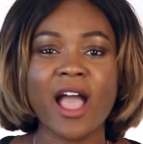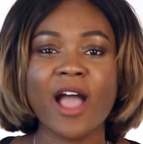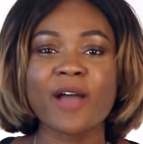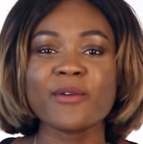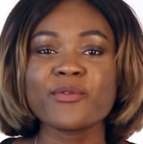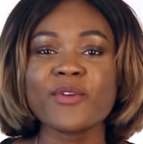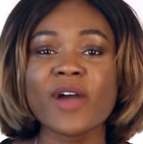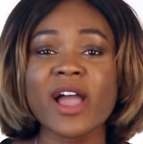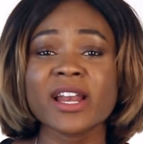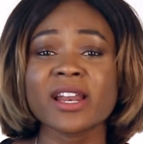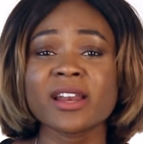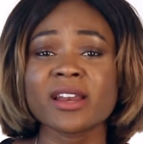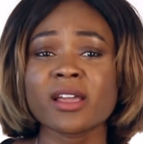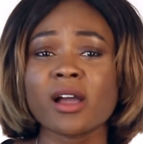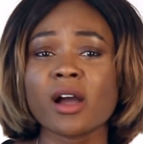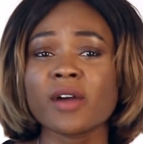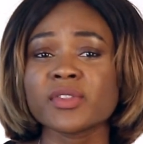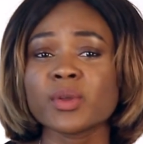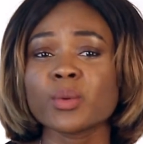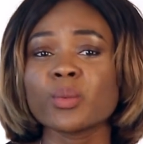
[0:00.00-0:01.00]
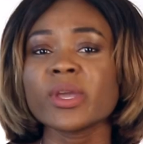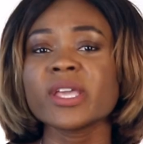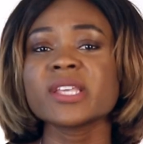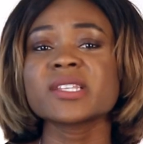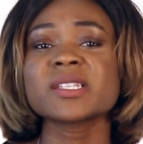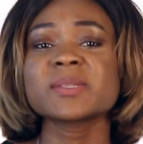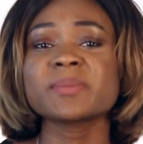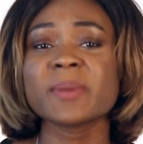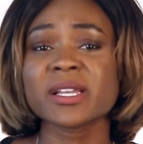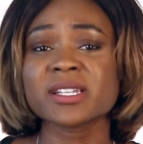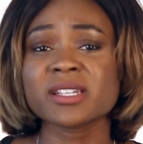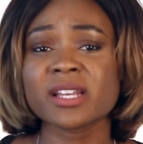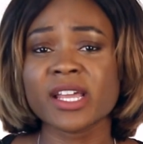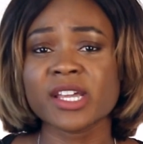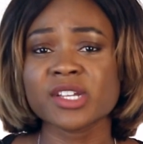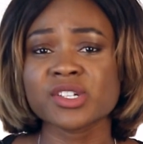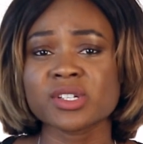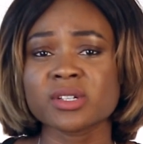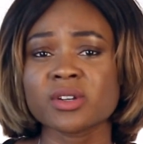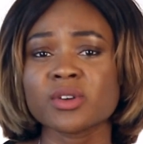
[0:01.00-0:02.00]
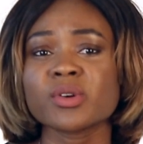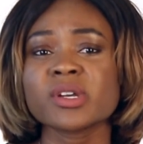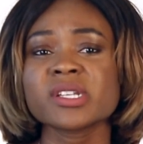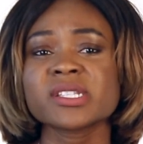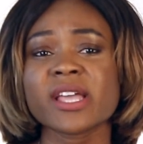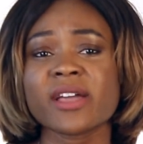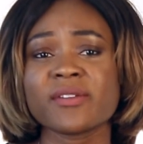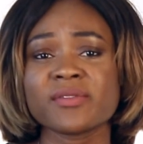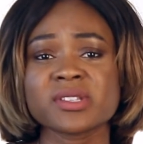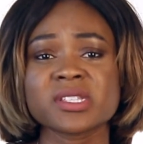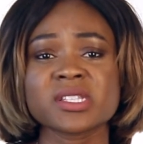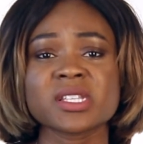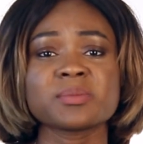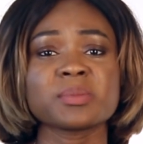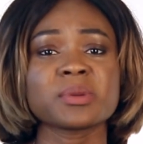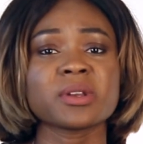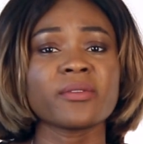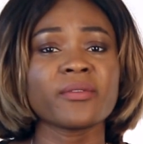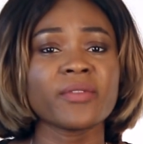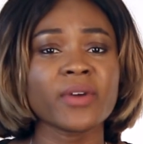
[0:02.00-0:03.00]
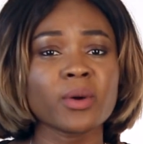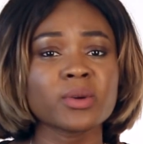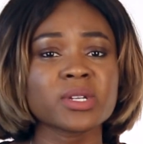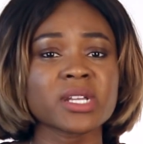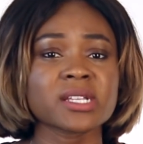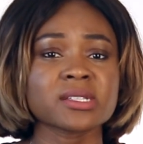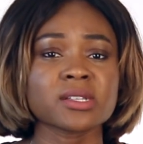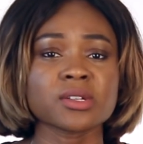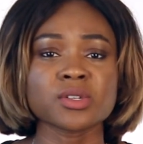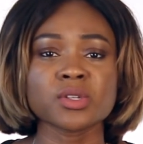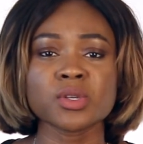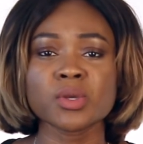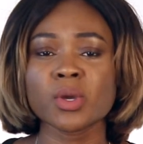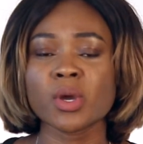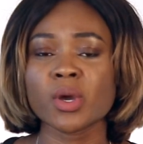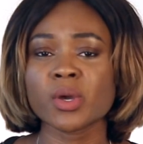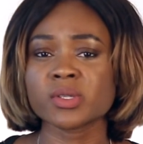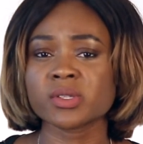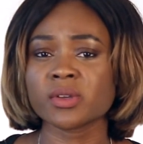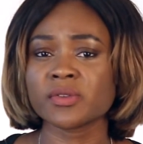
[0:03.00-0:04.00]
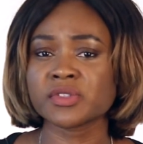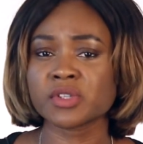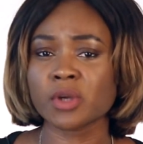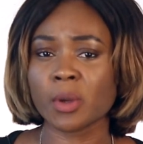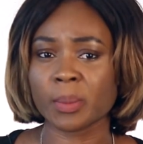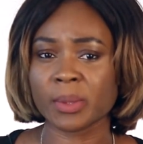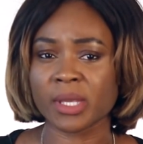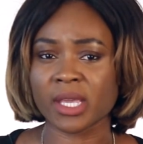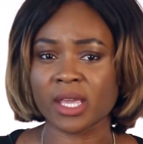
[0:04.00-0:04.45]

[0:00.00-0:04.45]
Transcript: And finally, after weeks of speculation, Chris Evans has been unveiled as the new host of Top